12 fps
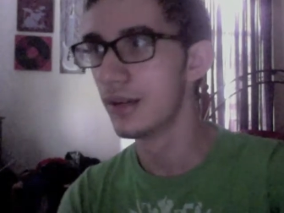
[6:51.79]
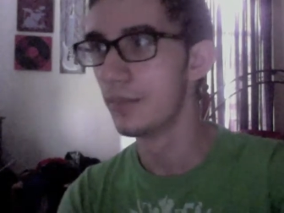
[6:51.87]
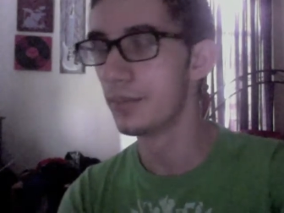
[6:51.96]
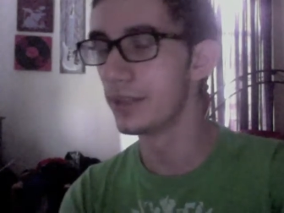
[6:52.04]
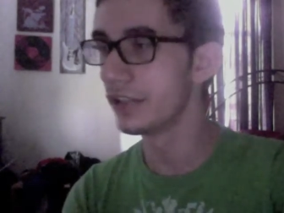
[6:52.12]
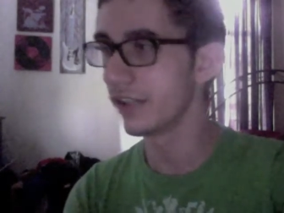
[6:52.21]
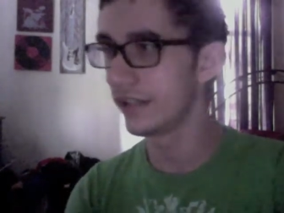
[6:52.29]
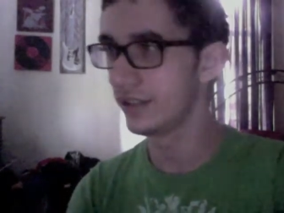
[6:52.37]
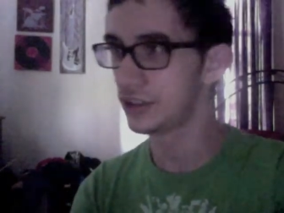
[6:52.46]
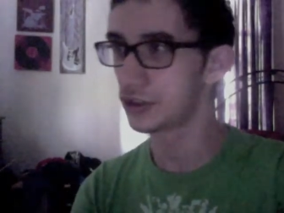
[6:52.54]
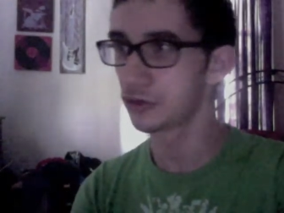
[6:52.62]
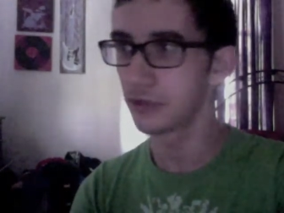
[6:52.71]
But now he had
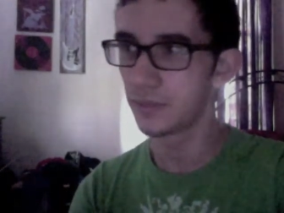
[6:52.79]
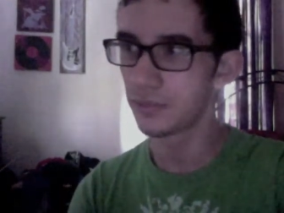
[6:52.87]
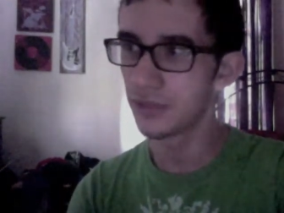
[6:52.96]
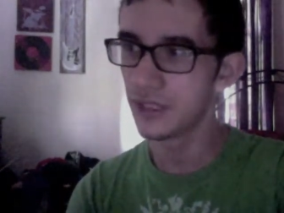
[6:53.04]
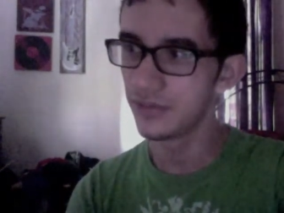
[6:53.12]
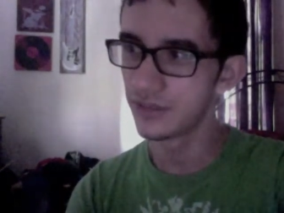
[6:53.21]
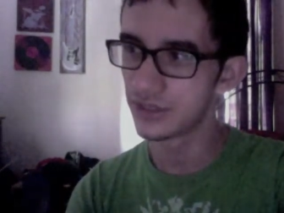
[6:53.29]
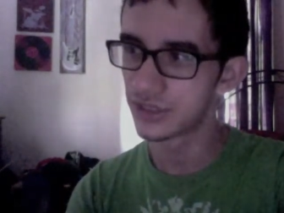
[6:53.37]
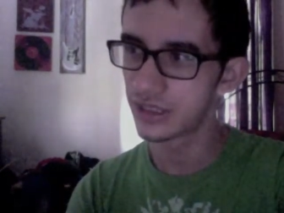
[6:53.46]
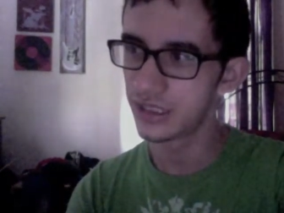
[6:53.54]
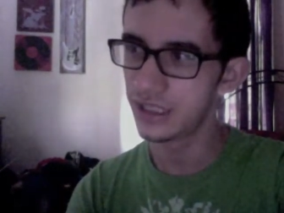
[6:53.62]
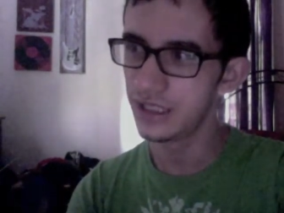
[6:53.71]
these three previous
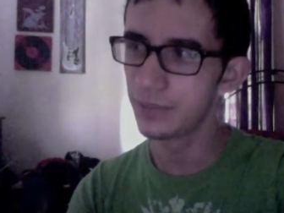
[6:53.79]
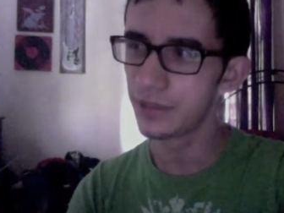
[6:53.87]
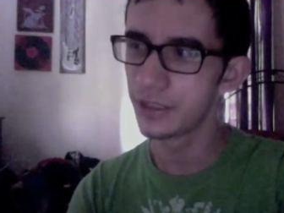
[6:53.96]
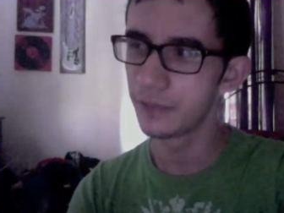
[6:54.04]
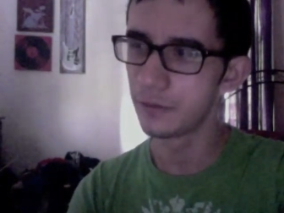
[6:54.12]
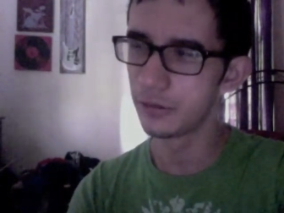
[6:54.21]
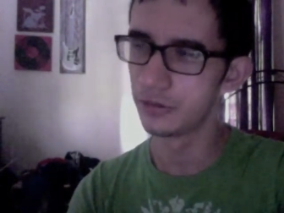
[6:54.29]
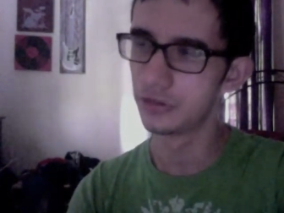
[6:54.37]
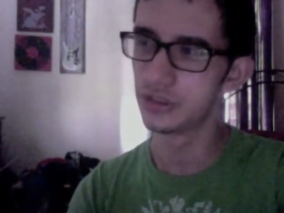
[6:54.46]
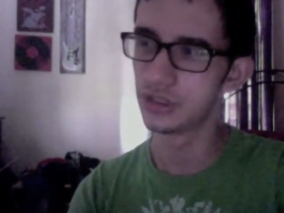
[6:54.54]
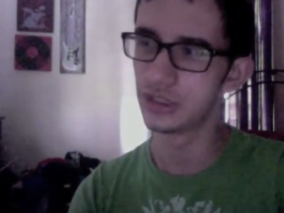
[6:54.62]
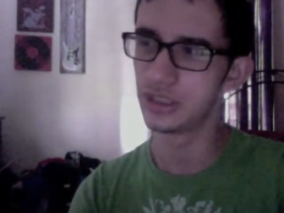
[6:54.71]
Keyblade
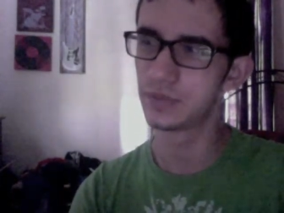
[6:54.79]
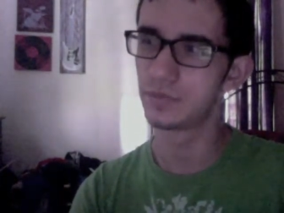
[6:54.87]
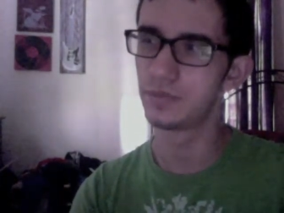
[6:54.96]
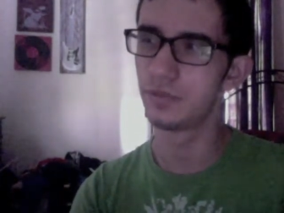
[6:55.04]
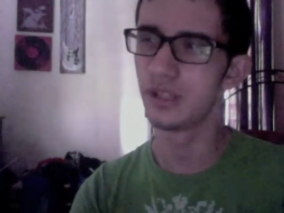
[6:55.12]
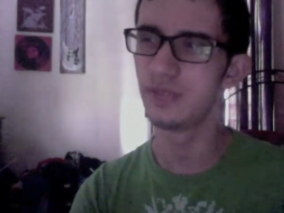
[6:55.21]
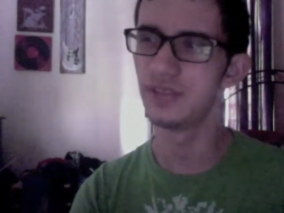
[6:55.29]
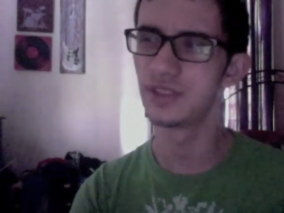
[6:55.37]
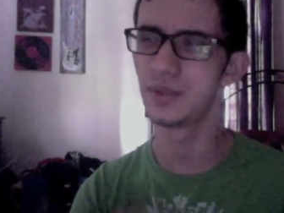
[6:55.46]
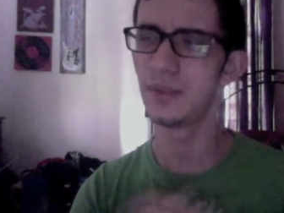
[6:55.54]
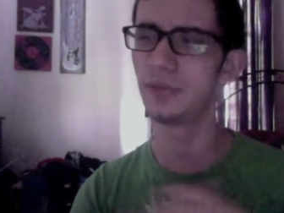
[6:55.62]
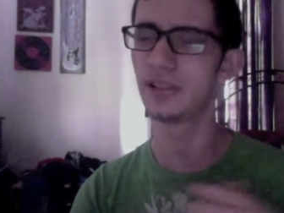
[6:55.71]
wielders and these previous
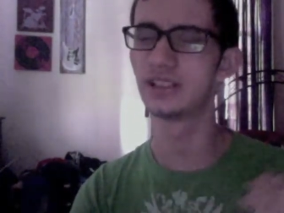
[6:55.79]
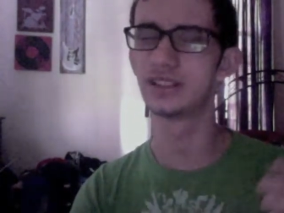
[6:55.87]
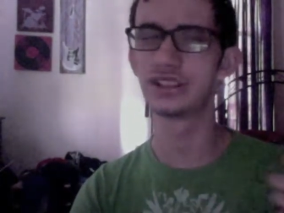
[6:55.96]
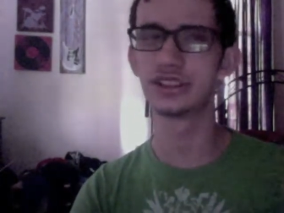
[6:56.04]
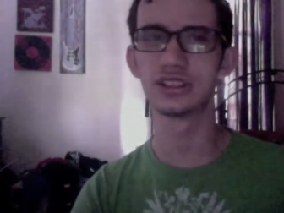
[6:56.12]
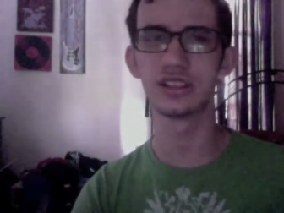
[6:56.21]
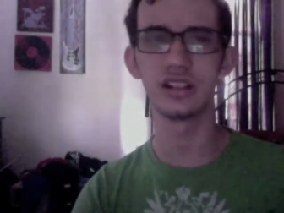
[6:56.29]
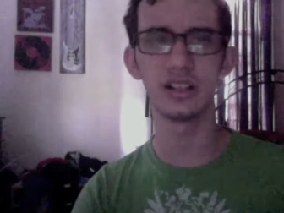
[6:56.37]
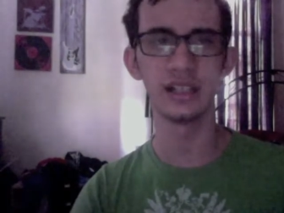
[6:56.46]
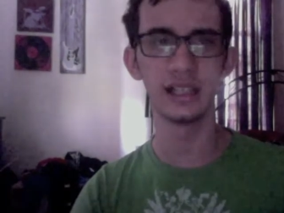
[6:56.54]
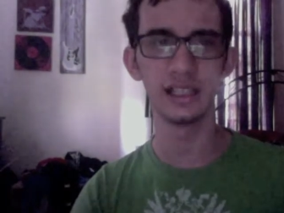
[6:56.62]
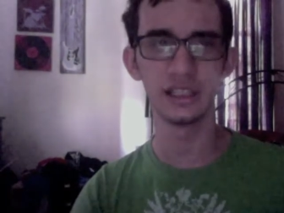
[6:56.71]
people that saw
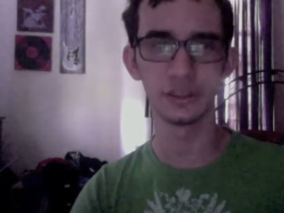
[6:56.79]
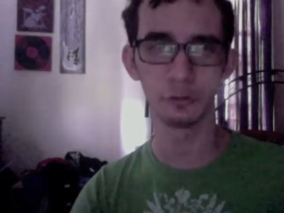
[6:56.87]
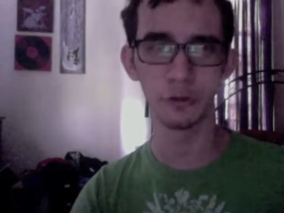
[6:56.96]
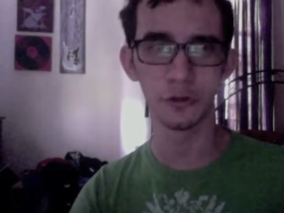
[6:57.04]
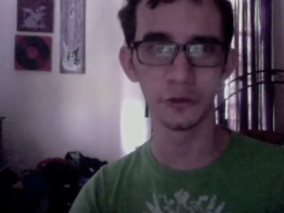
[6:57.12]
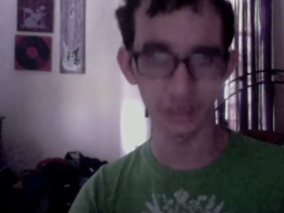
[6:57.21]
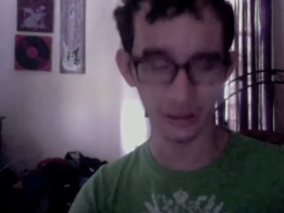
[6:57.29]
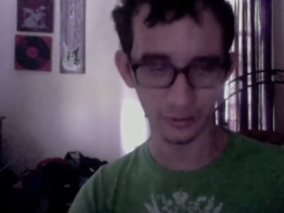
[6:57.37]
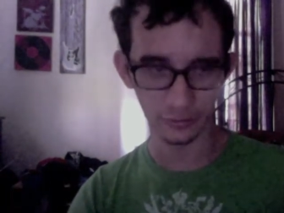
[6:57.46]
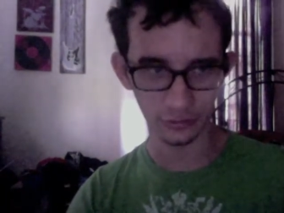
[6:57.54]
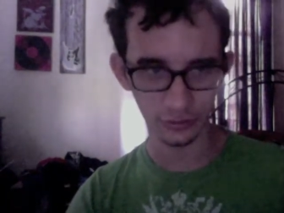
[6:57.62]
his world and